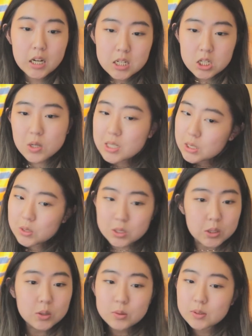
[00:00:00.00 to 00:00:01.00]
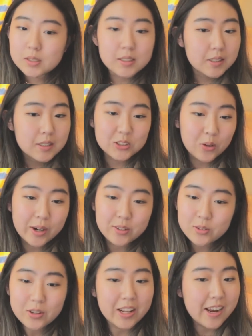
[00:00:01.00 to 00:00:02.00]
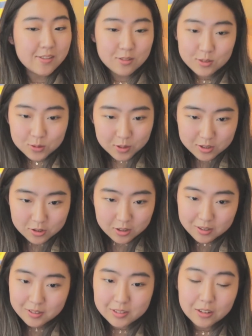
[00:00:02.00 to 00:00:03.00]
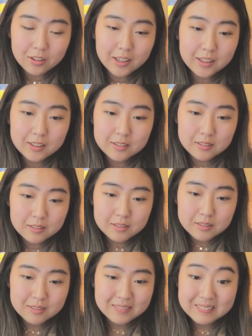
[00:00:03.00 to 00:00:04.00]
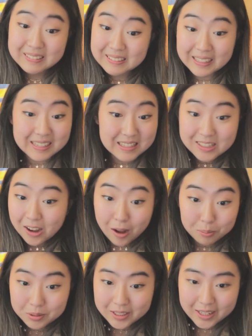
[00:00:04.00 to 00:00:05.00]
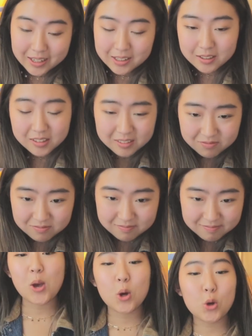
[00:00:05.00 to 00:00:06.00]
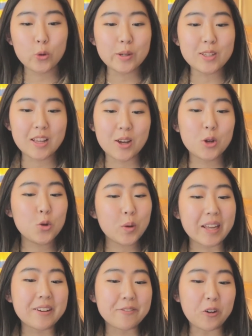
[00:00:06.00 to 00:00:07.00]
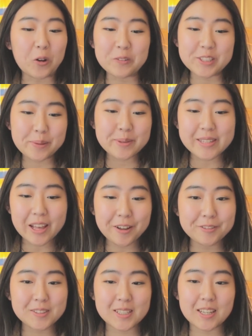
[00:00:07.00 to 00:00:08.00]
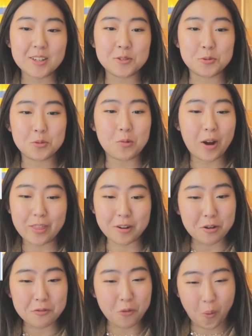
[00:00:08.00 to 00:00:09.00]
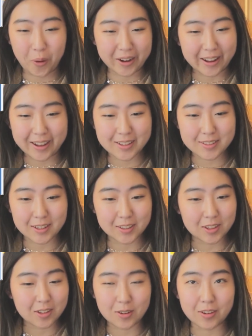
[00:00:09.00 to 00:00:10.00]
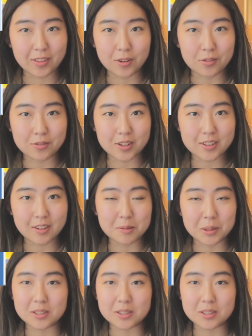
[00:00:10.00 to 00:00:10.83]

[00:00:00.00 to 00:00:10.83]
So I don't know. So I don't know how to answer this question. Is there like it's complicated? Who involves themselves in weather forecasting during their free time?